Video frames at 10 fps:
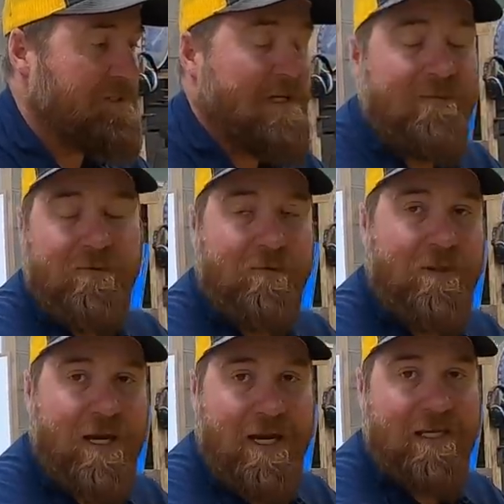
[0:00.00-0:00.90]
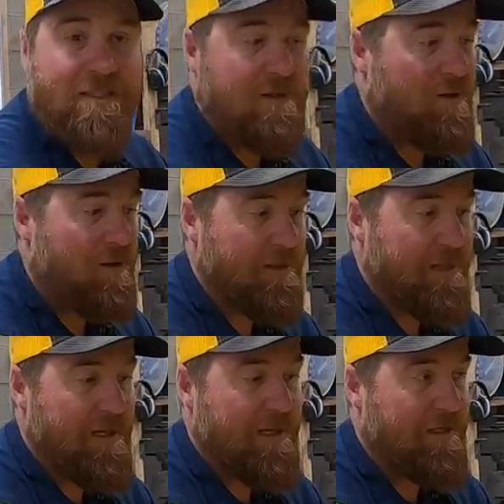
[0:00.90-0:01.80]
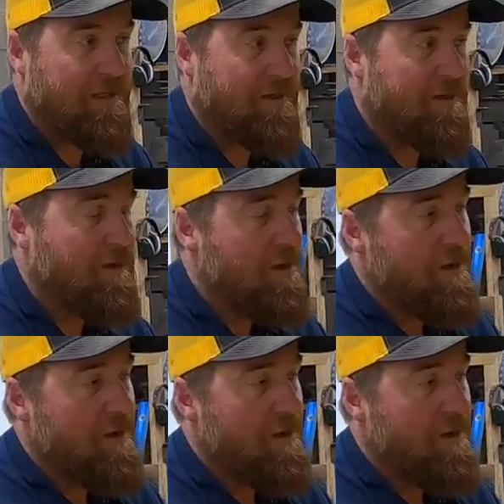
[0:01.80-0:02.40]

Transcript: and even with the high stall and the high gear